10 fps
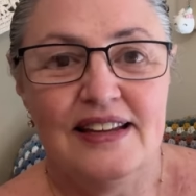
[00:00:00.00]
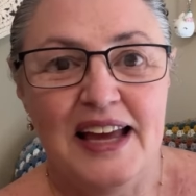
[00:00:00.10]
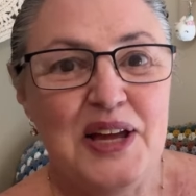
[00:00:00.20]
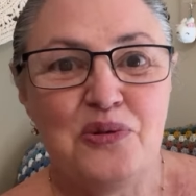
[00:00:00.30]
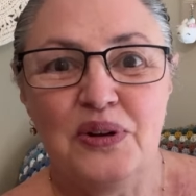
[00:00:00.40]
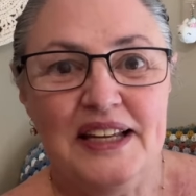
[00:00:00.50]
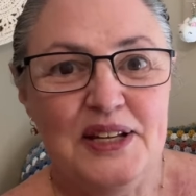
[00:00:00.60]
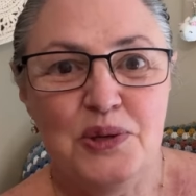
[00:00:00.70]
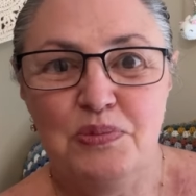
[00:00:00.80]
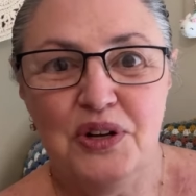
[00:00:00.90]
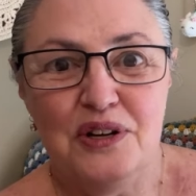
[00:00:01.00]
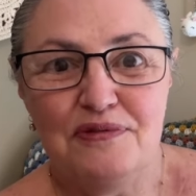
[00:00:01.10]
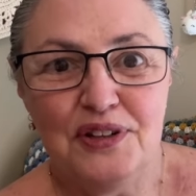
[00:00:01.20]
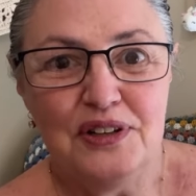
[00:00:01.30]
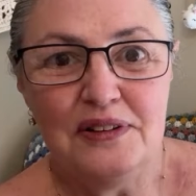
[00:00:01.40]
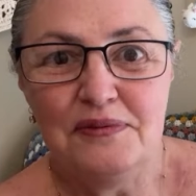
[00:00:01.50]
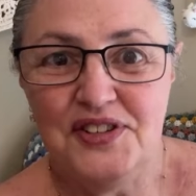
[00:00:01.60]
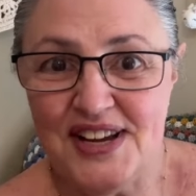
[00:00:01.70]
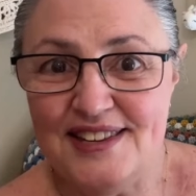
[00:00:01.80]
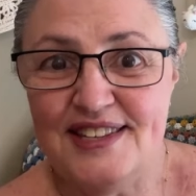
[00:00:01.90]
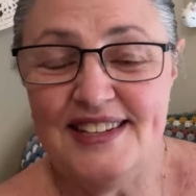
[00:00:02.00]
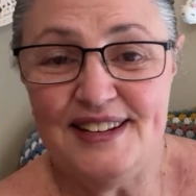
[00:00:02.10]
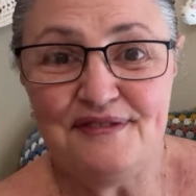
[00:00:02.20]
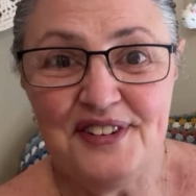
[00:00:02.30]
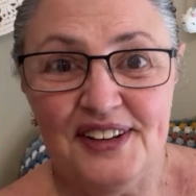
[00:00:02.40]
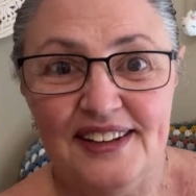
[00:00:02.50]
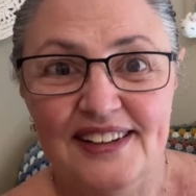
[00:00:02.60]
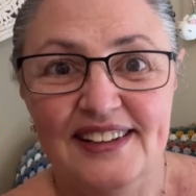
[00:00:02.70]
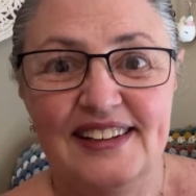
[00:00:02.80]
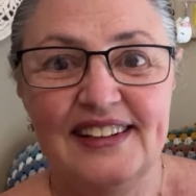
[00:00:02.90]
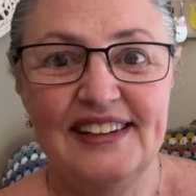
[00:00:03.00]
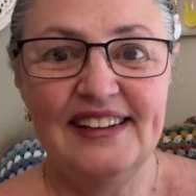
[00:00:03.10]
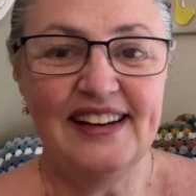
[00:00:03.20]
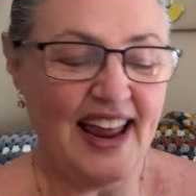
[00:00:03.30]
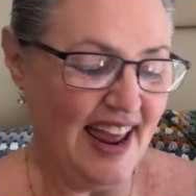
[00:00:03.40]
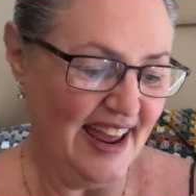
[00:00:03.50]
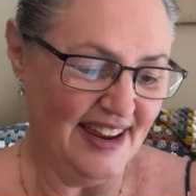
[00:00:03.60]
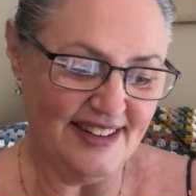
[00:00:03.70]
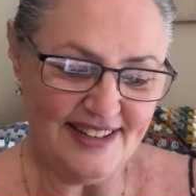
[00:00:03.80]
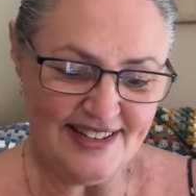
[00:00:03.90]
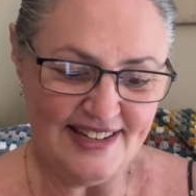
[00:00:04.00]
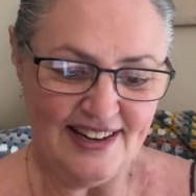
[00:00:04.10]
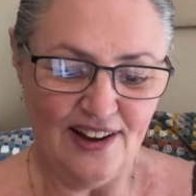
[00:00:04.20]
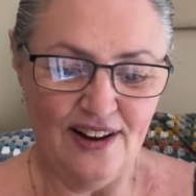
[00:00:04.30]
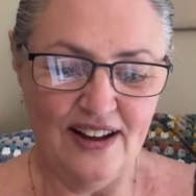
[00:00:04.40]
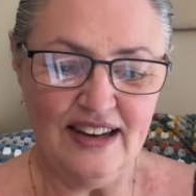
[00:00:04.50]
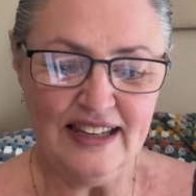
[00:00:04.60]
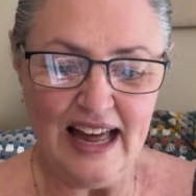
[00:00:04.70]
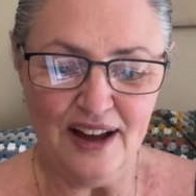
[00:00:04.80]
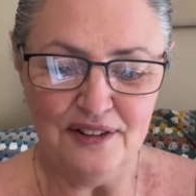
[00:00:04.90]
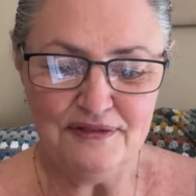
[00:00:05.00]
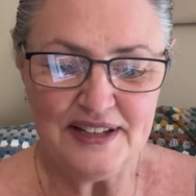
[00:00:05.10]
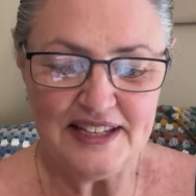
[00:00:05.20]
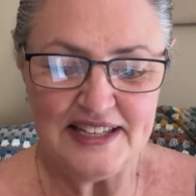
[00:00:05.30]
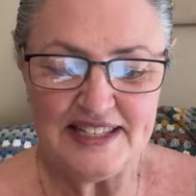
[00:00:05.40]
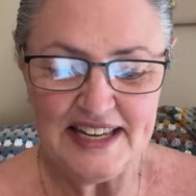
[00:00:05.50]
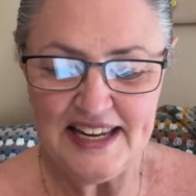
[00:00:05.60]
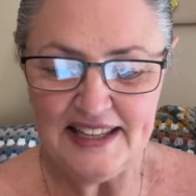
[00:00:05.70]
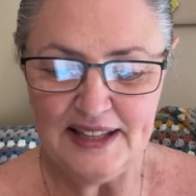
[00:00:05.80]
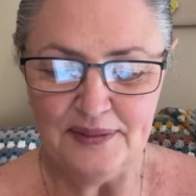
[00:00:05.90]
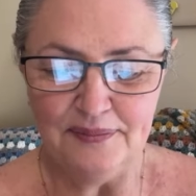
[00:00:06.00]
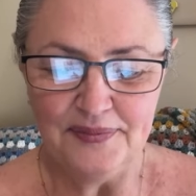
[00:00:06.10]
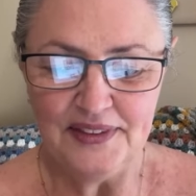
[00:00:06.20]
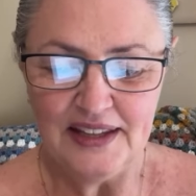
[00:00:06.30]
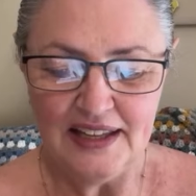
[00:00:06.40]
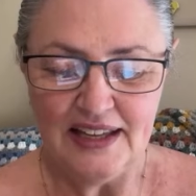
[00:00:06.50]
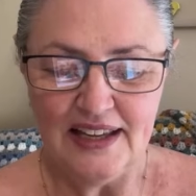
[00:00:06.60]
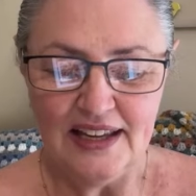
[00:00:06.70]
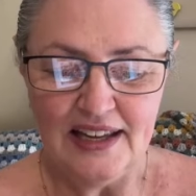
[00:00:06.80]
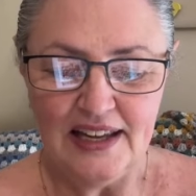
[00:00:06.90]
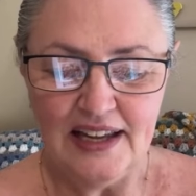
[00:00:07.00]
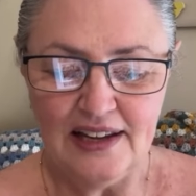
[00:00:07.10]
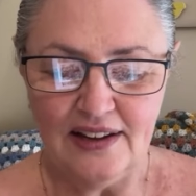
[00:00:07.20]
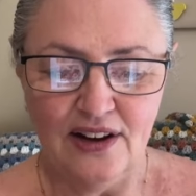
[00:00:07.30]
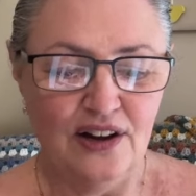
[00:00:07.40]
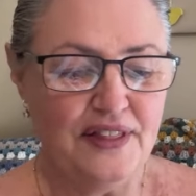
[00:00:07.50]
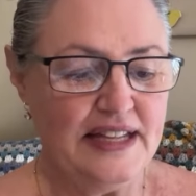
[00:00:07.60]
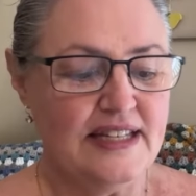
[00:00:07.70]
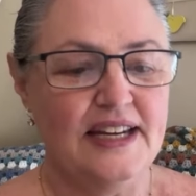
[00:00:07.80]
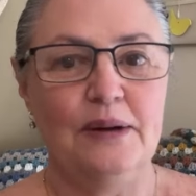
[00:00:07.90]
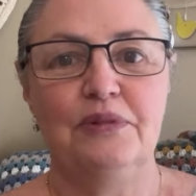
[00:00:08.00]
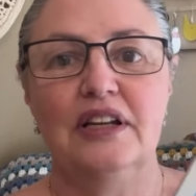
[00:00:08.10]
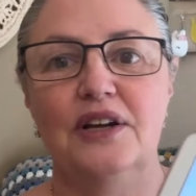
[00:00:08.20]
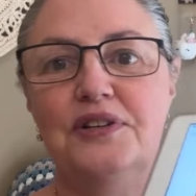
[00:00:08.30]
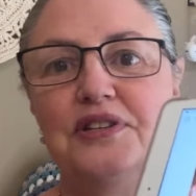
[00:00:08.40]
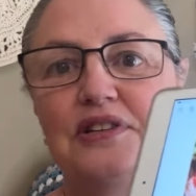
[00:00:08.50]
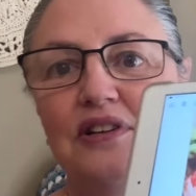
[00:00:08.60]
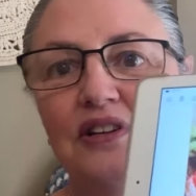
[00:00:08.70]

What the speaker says: equally as beautiful, just different. And I love seeing them. Oh, that's an up close.